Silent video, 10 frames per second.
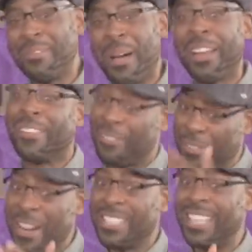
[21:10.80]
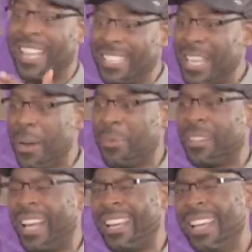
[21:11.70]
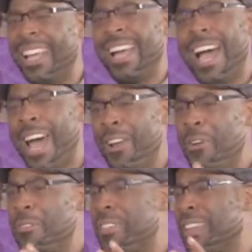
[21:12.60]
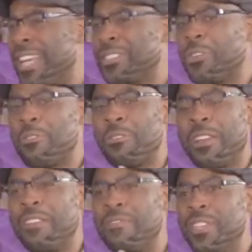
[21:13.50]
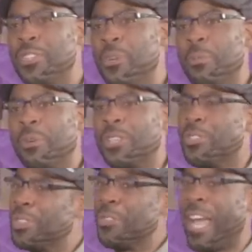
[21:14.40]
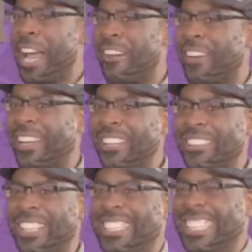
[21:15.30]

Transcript: my friends at that time were like, I don't think that's going to really fit you, babe, because you're too hairy. You know, you